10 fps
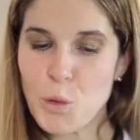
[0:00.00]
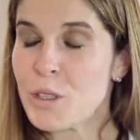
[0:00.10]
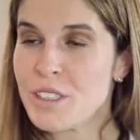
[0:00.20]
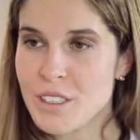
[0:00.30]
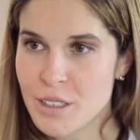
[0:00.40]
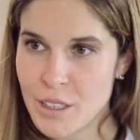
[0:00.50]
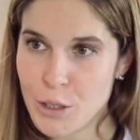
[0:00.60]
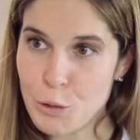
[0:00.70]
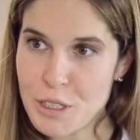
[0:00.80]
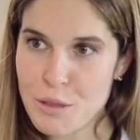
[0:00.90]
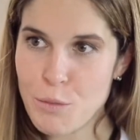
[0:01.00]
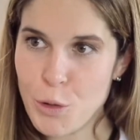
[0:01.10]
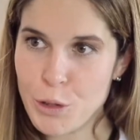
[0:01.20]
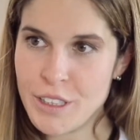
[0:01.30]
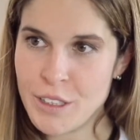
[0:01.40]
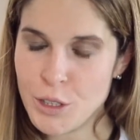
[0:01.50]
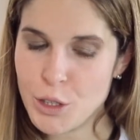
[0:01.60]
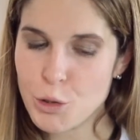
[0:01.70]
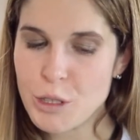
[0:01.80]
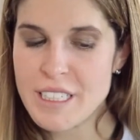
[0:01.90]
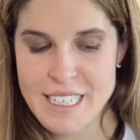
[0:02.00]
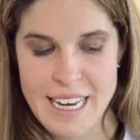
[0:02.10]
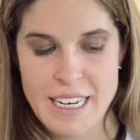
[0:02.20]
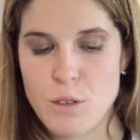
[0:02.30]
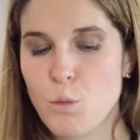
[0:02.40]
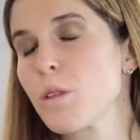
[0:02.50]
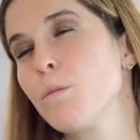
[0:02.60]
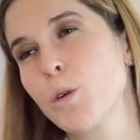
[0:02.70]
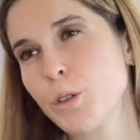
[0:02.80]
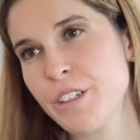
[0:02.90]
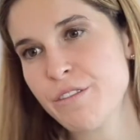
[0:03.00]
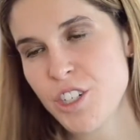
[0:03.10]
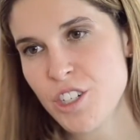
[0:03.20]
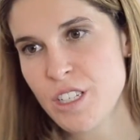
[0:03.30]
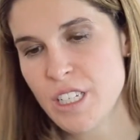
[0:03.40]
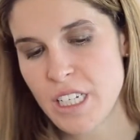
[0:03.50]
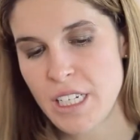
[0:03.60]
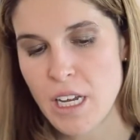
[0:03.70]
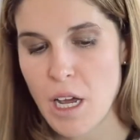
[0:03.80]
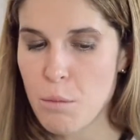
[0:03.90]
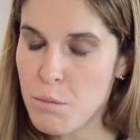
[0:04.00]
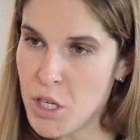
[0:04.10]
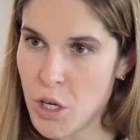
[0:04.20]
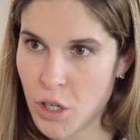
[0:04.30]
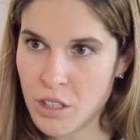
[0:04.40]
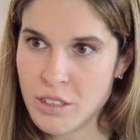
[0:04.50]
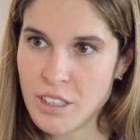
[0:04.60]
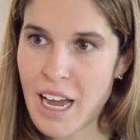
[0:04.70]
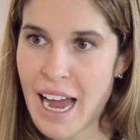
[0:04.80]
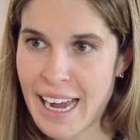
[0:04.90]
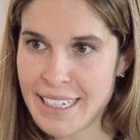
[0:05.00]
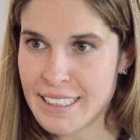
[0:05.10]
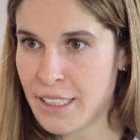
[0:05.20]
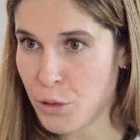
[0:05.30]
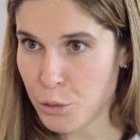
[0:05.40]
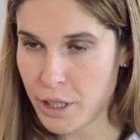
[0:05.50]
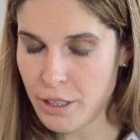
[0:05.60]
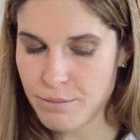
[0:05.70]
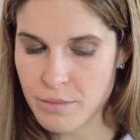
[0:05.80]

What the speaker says: Where does the US motor industry stand with motor efficiency beyond IE3?